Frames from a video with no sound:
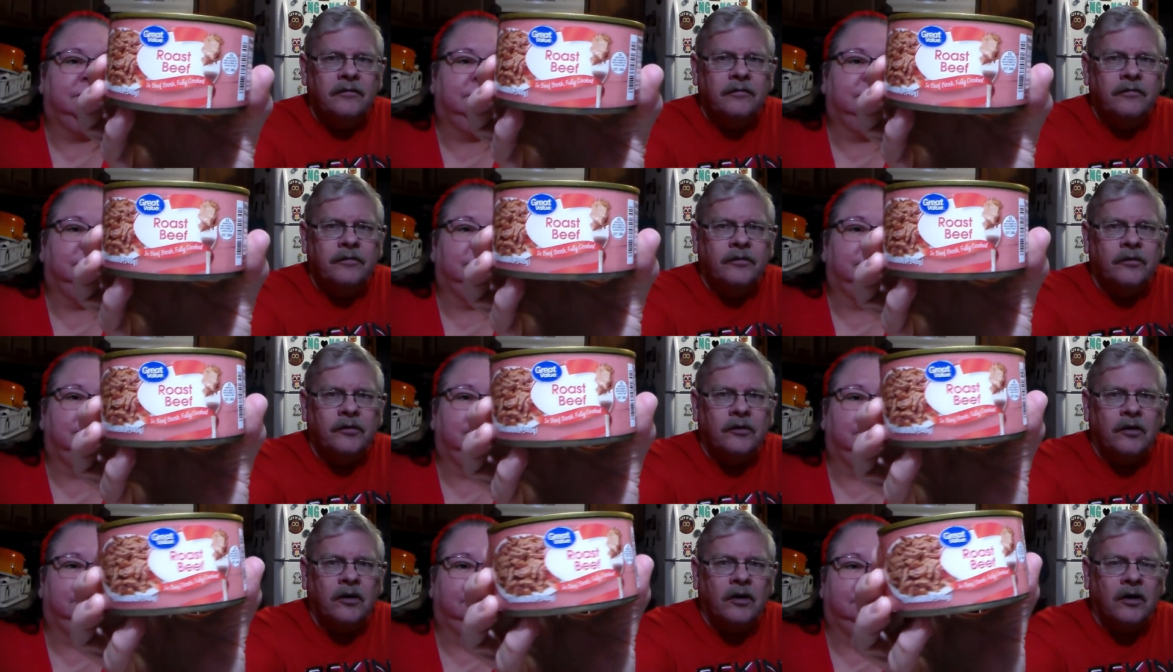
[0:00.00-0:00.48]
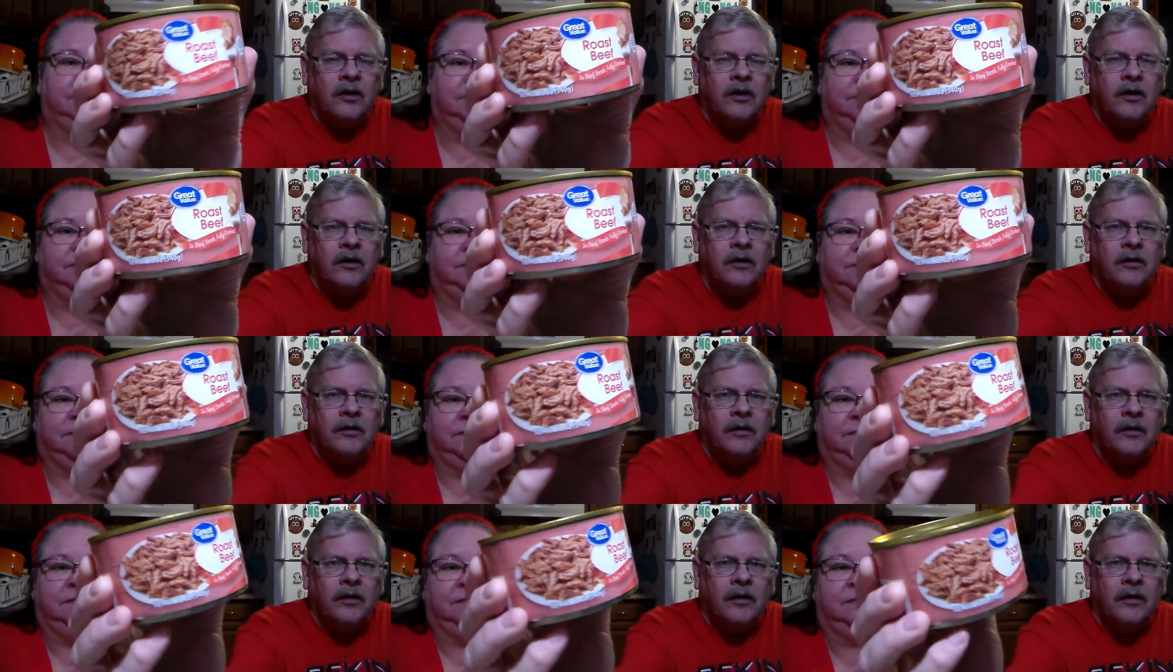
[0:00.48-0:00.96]
Speaker 1: for
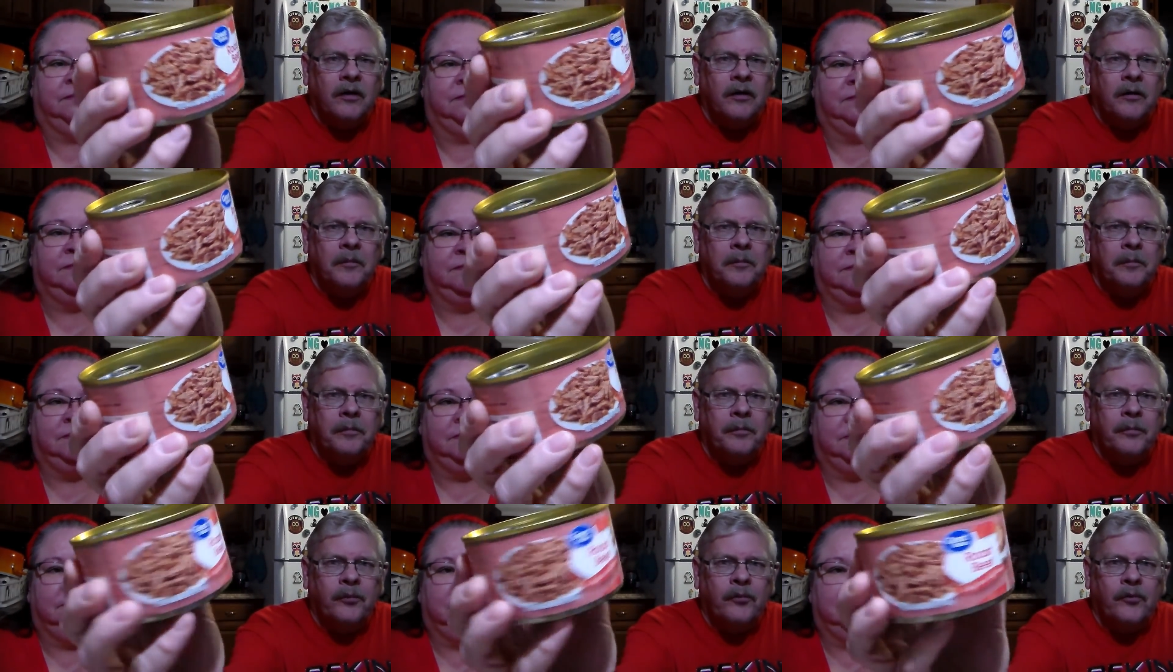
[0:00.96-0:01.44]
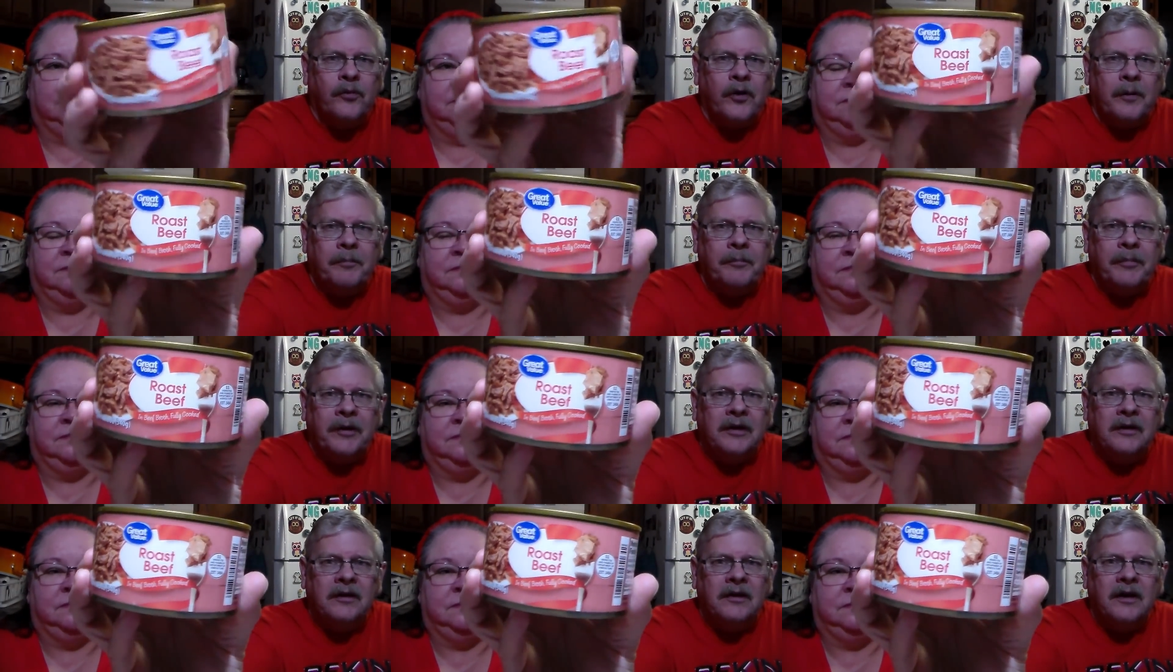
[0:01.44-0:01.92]
our
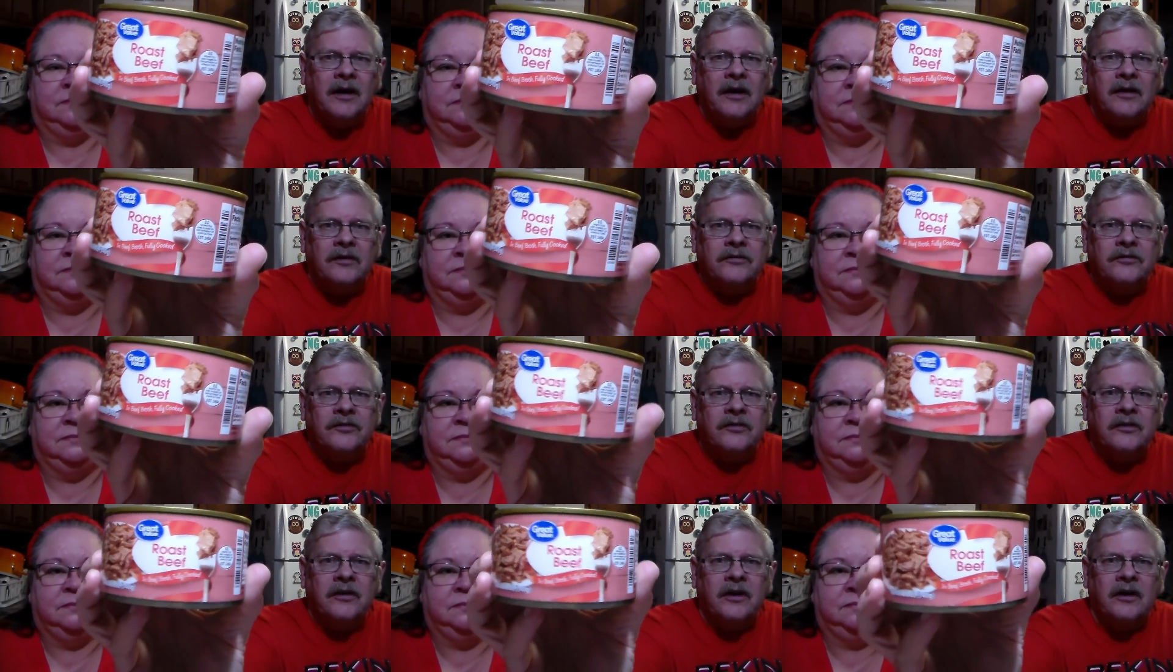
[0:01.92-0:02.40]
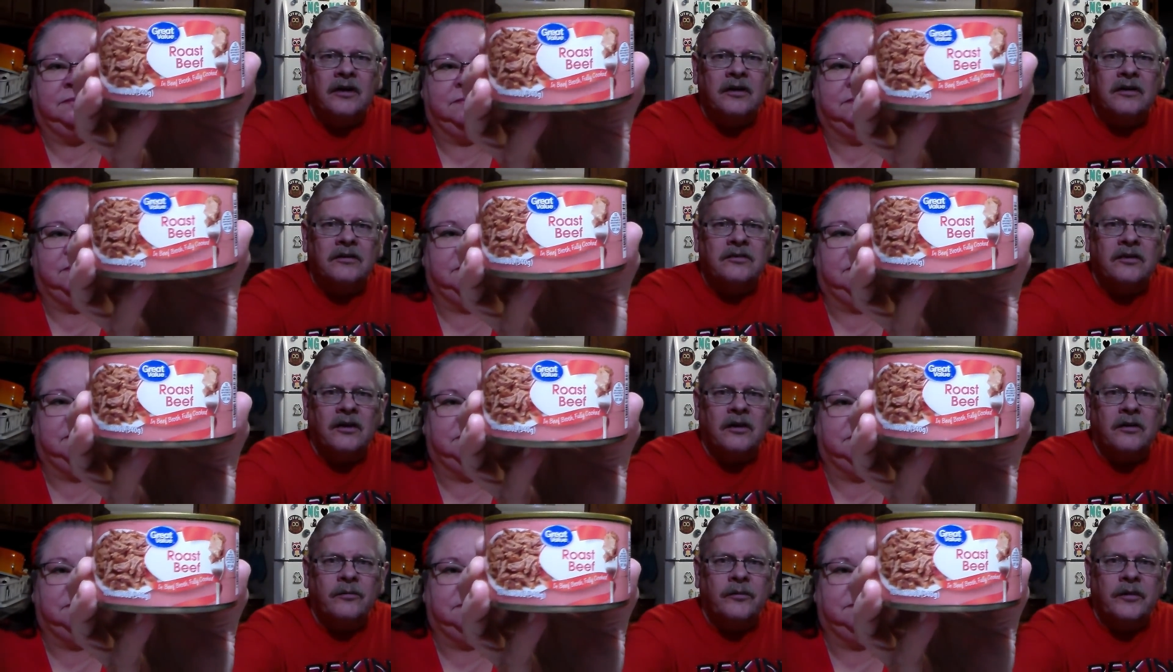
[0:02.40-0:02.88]
prepping
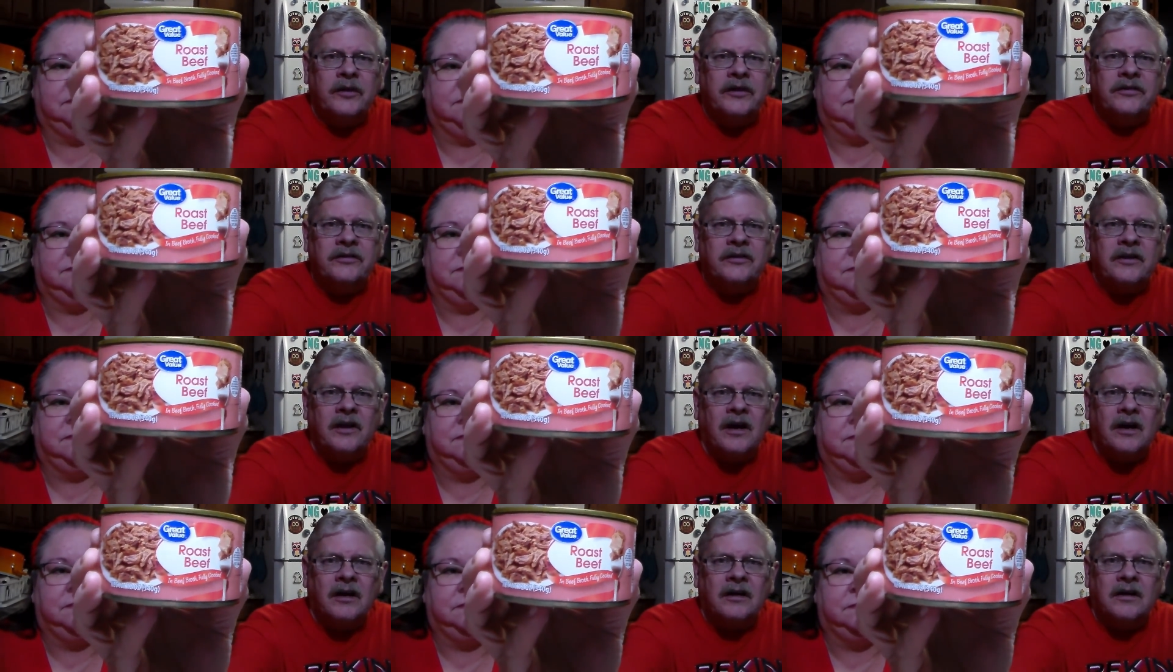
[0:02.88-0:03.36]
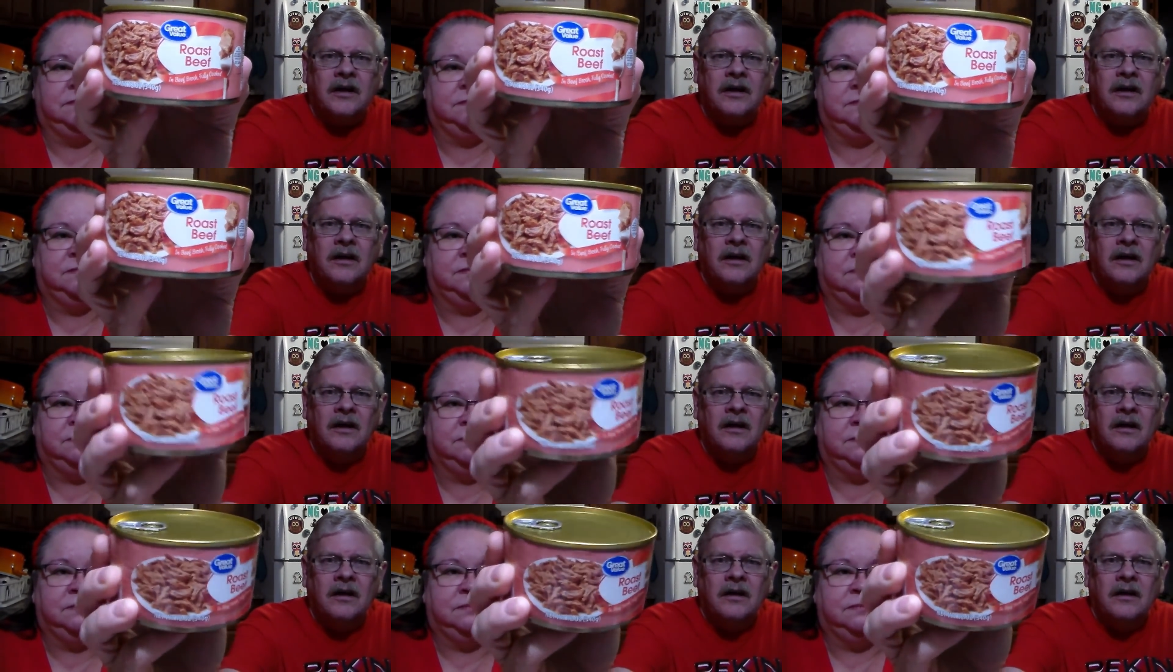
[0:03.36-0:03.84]
downstairs, our
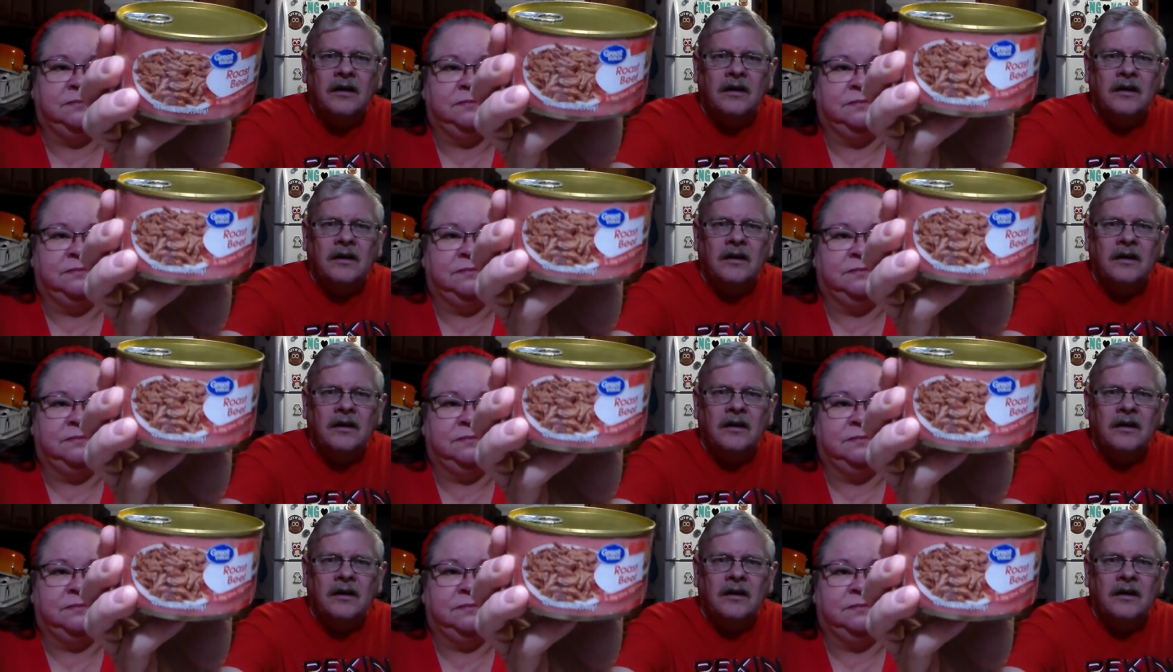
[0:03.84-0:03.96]
restocking,